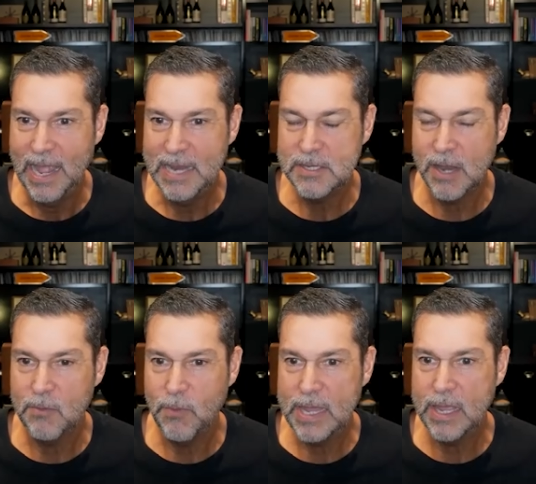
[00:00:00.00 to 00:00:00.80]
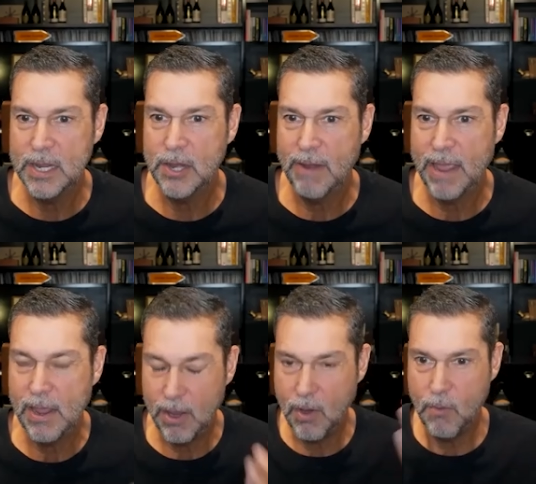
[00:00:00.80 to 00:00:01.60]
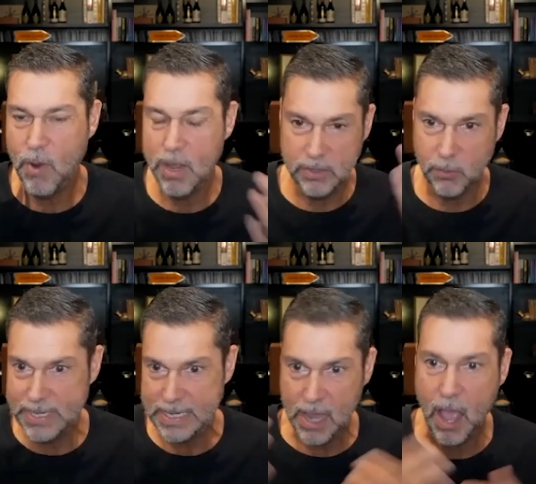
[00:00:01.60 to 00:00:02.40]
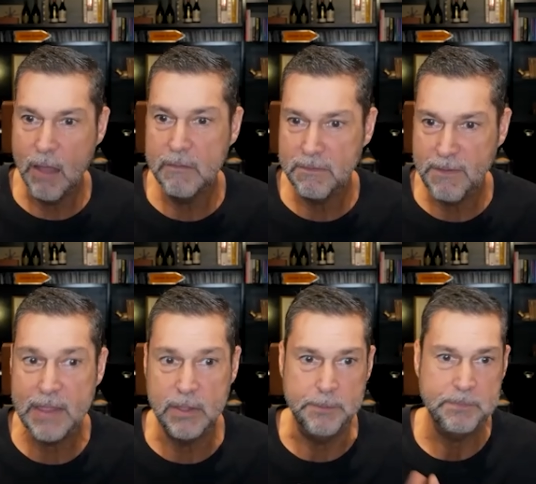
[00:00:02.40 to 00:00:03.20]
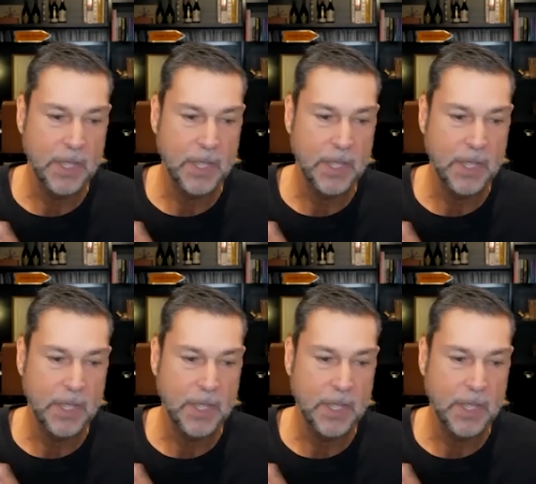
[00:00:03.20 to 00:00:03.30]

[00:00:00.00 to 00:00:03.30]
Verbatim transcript: It's like we're going to create a world that we can't fathom.